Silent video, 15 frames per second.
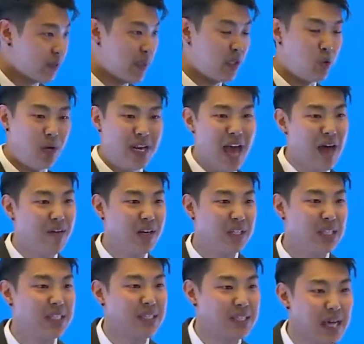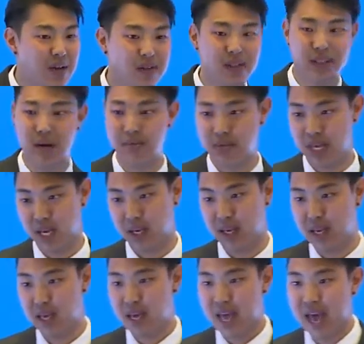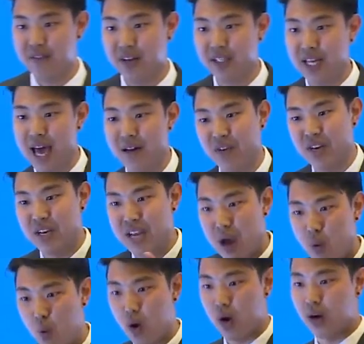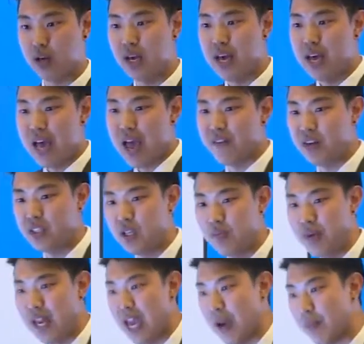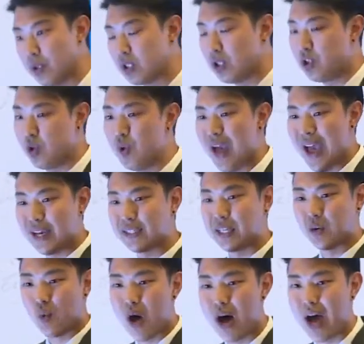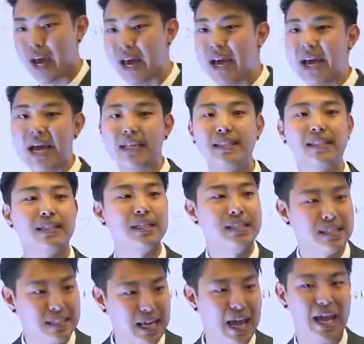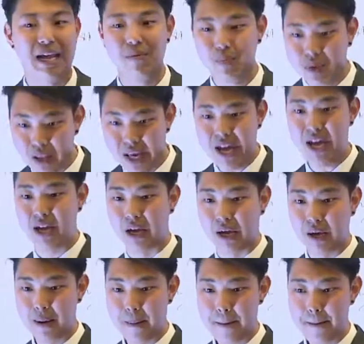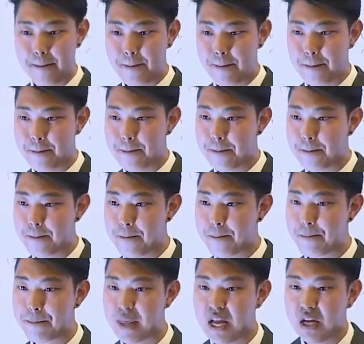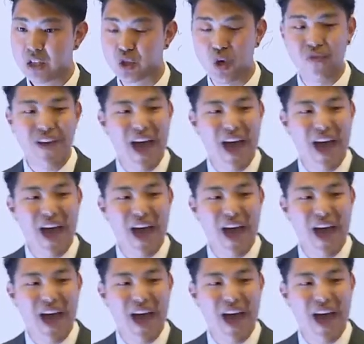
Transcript: between having to sell something? having to have a network, having to be able to do X and Y. It's the same thing. So if